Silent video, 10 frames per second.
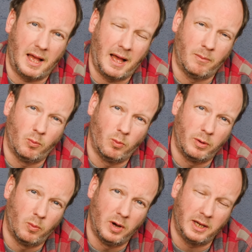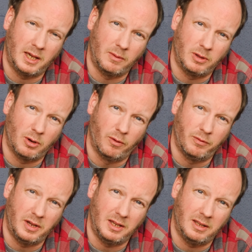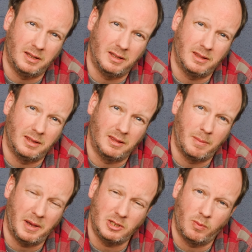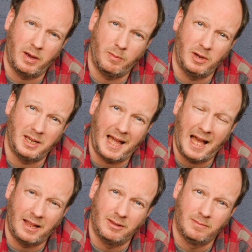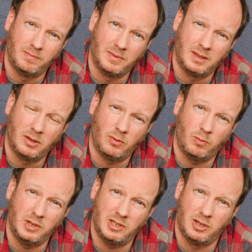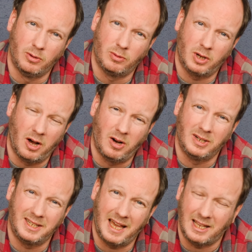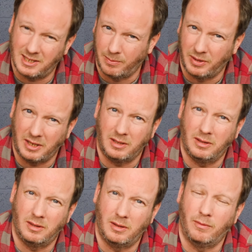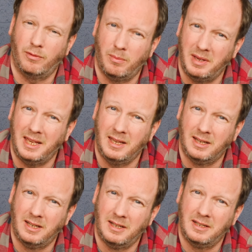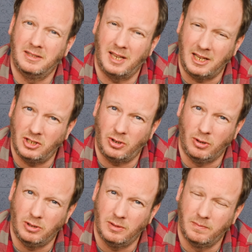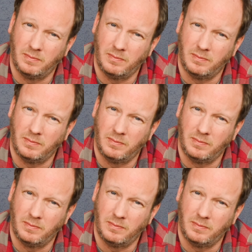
and we're working with coffee the best way we can. We still can't get something that for me tastes good.